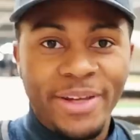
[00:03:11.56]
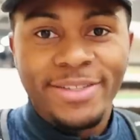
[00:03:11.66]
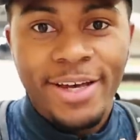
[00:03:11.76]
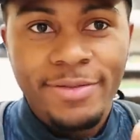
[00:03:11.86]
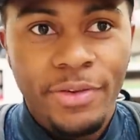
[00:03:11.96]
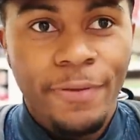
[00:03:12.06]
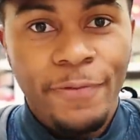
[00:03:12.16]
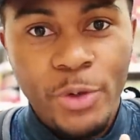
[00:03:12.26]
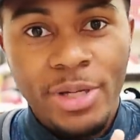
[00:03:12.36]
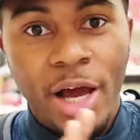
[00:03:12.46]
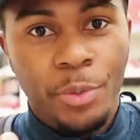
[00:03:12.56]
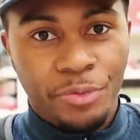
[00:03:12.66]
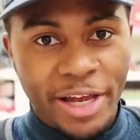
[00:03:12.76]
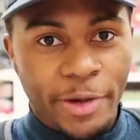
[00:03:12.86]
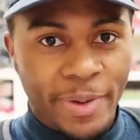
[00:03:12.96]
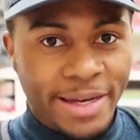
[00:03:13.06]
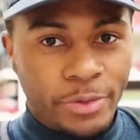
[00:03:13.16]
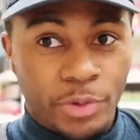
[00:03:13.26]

But in terms of the food that I would recommend,